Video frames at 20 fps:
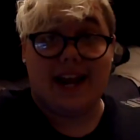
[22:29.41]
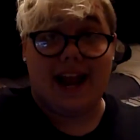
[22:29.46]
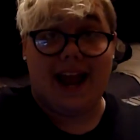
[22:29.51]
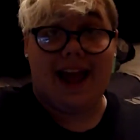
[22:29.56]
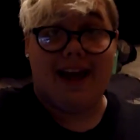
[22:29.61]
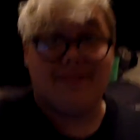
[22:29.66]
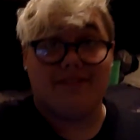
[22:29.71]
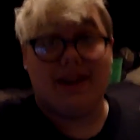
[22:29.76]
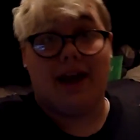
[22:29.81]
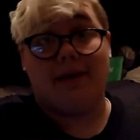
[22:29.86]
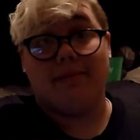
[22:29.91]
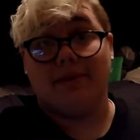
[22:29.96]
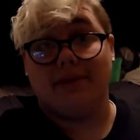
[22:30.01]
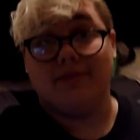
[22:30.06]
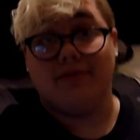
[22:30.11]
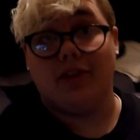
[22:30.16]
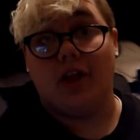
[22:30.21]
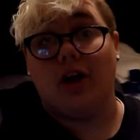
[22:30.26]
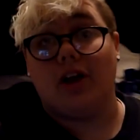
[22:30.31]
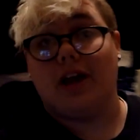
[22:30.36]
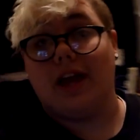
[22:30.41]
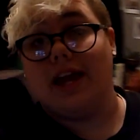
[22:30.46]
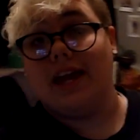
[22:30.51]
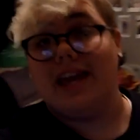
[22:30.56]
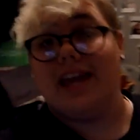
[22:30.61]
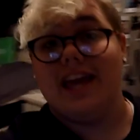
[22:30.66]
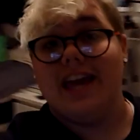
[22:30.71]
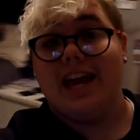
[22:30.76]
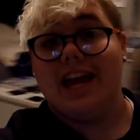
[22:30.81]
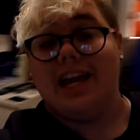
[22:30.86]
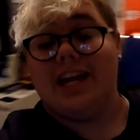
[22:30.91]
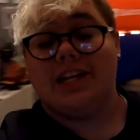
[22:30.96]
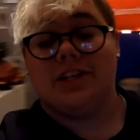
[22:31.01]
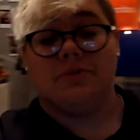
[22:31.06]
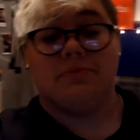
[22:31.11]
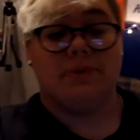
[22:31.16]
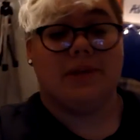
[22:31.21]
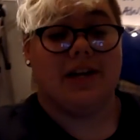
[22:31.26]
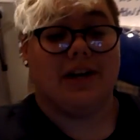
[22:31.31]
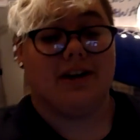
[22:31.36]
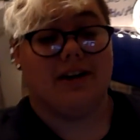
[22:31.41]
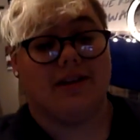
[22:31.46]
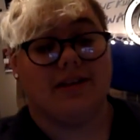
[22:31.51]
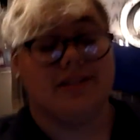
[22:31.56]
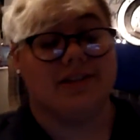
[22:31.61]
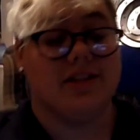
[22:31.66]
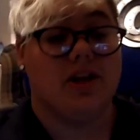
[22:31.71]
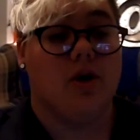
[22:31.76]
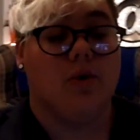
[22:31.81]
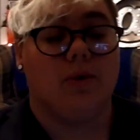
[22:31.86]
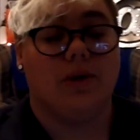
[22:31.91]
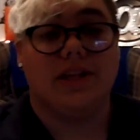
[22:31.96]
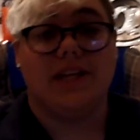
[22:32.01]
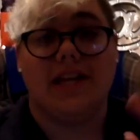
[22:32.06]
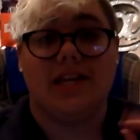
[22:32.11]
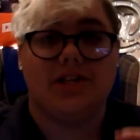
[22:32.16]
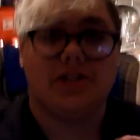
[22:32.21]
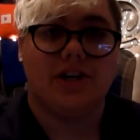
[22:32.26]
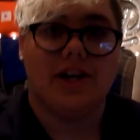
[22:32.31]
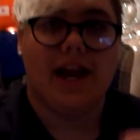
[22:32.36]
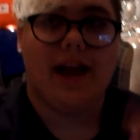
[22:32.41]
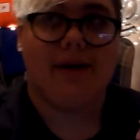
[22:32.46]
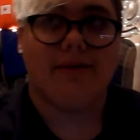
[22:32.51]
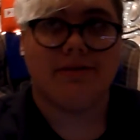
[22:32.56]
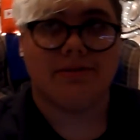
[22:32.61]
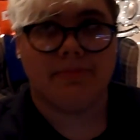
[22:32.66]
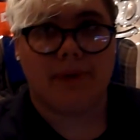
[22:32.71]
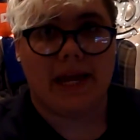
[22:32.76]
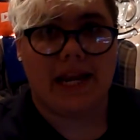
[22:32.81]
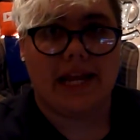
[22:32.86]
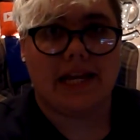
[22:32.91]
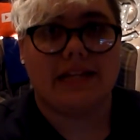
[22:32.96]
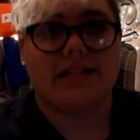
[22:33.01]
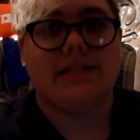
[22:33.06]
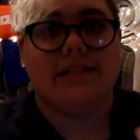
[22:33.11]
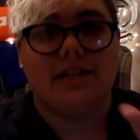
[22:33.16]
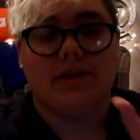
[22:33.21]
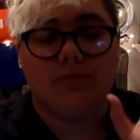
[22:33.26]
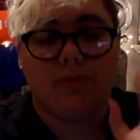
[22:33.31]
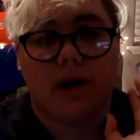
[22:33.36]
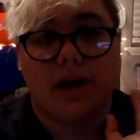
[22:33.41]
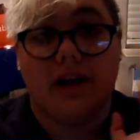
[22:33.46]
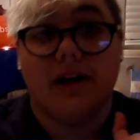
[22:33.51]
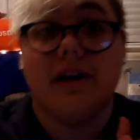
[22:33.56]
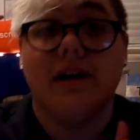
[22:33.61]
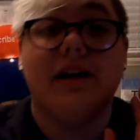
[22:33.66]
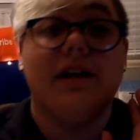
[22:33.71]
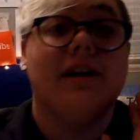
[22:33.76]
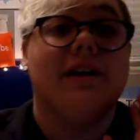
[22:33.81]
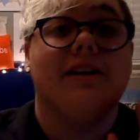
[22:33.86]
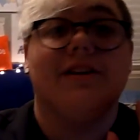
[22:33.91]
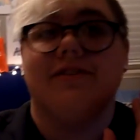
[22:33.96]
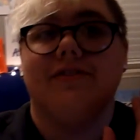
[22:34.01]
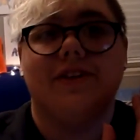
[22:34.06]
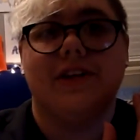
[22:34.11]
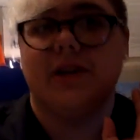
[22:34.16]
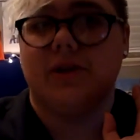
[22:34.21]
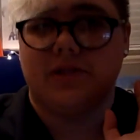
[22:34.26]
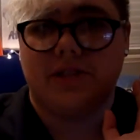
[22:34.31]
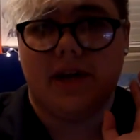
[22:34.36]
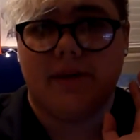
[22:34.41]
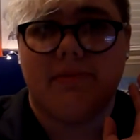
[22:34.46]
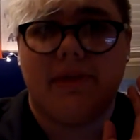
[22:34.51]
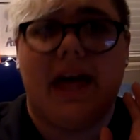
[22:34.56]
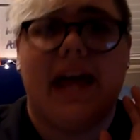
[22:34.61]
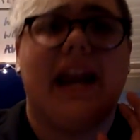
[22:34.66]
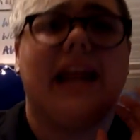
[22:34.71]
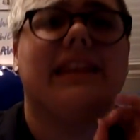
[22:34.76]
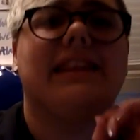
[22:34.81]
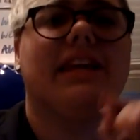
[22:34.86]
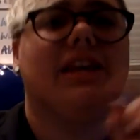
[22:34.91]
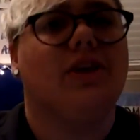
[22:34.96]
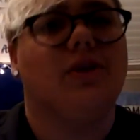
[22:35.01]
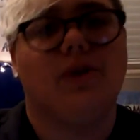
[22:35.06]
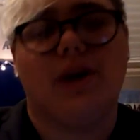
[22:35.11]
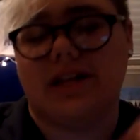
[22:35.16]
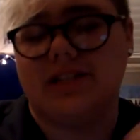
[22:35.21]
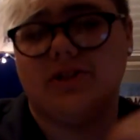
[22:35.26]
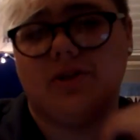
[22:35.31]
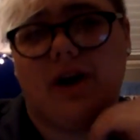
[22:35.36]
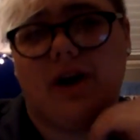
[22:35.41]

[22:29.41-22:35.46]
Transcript: I have not been vlogging is because, well, yesterday I was manic, didn't want to videotape that. I think you guys know